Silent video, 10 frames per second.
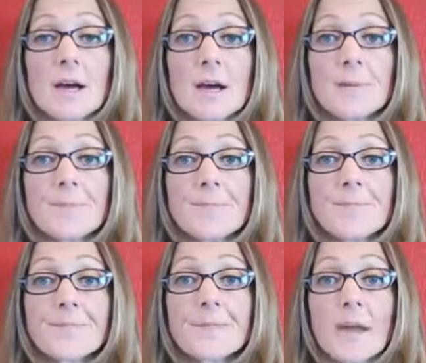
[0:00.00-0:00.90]

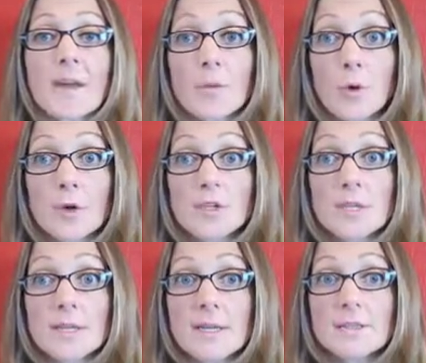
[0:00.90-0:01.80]
that
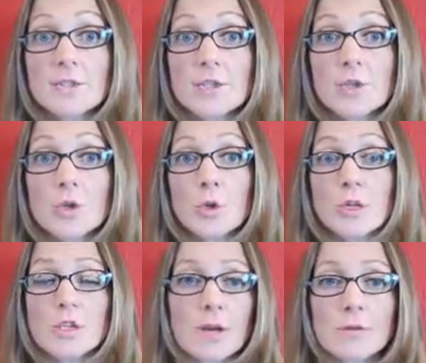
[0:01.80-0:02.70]
abortion leads to
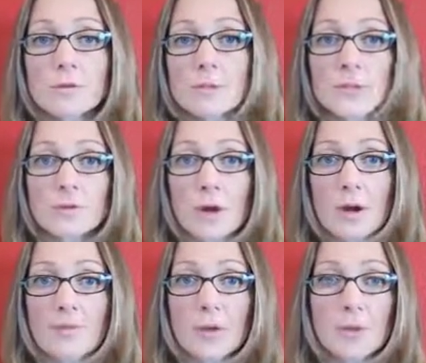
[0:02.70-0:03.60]
a general
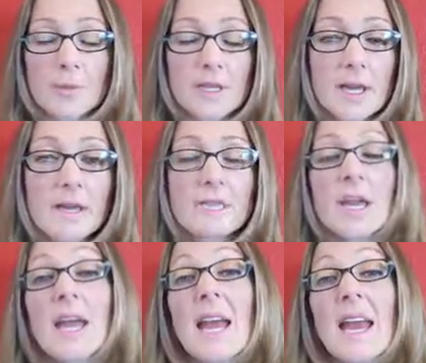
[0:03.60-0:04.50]
disregard for human life.
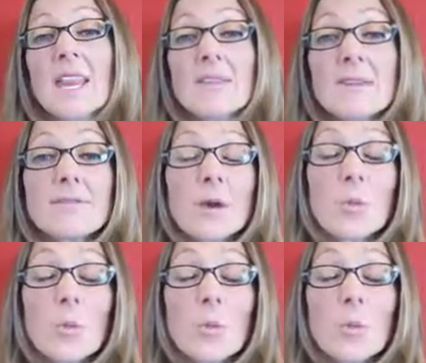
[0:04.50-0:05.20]
And even if that